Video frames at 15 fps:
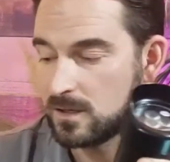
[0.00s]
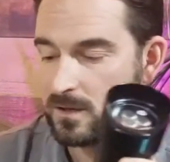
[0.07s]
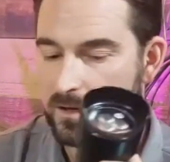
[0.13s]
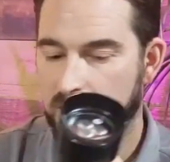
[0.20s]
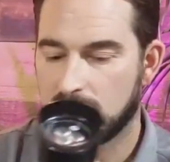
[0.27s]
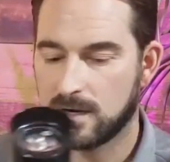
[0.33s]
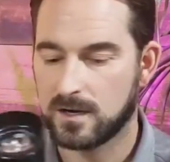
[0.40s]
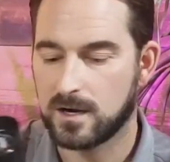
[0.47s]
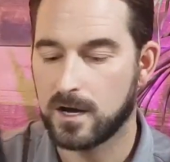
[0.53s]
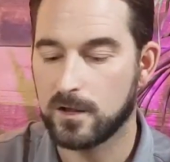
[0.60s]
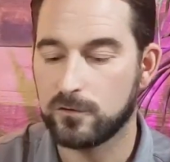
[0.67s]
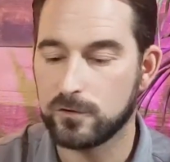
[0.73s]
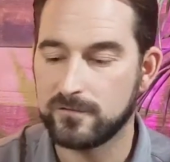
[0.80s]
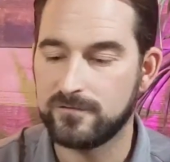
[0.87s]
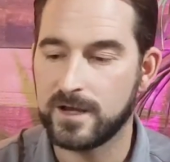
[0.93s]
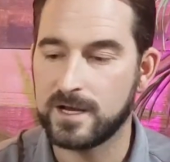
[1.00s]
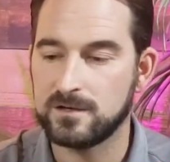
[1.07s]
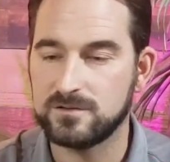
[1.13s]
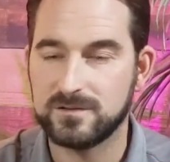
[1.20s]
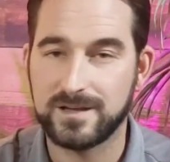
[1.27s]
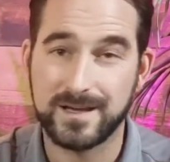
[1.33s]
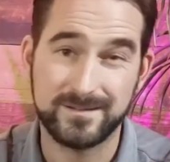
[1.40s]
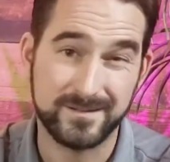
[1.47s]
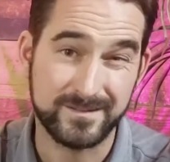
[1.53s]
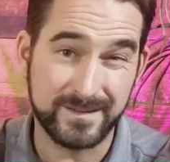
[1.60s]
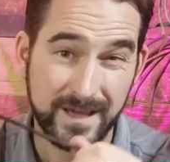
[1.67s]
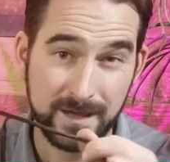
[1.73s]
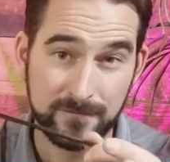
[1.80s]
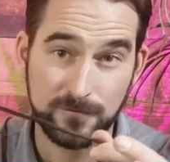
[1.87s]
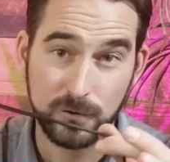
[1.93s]
Uh, other advantage, it has a
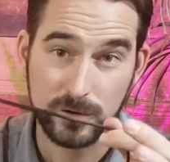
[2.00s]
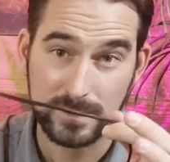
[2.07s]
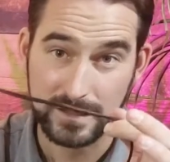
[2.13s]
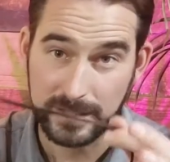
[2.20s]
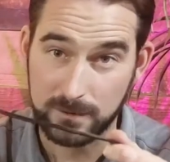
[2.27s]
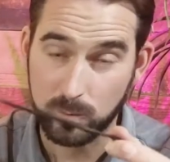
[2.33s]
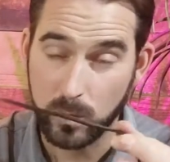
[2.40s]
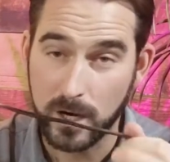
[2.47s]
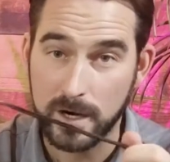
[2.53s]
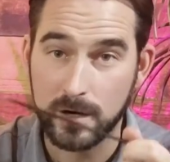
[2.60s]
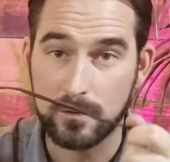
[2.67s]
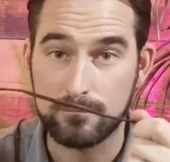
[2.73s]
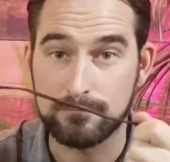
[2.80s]
10 foot lead wire.